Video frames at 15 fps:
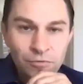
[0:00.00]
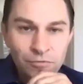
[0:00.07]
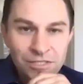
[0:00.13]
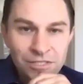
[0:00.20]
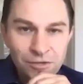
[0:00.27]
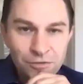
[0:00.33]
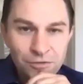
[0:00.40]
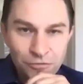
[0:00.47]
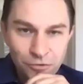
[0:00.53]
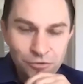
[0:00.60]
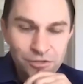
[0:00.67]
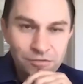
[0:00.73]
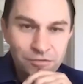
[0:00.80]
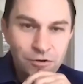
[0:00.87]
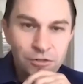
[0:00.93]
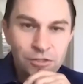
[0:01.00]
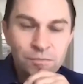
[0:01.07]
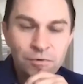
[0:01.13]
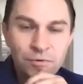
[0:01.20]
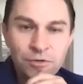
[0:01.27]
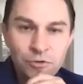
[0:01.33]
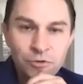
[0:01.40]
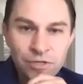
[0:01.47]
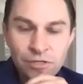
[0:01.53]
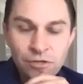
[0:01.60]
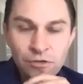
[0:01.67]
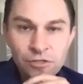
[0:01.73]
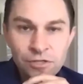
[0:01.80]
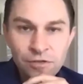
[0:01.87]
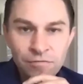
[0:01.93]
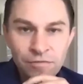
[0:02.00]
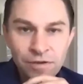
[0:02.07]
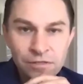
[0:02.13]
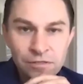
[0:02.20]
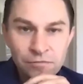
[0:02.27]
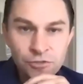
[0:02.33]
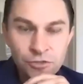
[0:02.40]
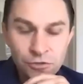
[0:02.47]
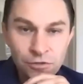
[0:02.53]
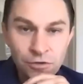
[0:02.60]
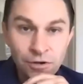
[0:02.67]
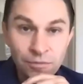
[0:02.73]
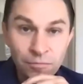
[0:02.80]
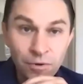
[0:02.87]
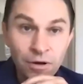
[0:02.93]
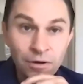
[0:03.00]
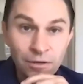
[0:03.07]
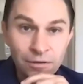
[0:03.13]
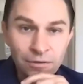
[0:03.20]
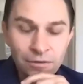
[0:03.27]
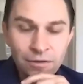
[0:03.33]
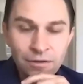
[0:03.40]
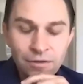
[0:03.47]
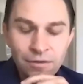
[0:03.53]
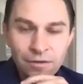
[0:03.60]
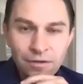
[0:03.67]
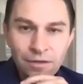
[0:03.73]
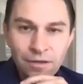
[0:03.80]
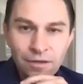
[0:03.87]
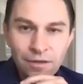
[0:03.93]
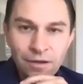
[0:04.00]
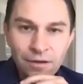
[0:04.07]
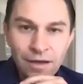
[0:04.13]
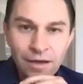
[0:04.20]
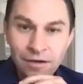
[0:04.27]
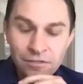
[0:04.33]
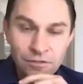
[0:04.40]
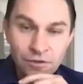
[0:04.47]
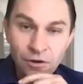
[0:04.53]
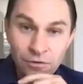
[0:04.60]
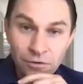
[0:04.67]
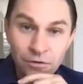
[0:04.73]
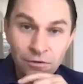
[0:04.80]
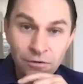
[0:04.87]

don't research fruits, of course, but we do research the effects of sugar on the body, uh, and it's not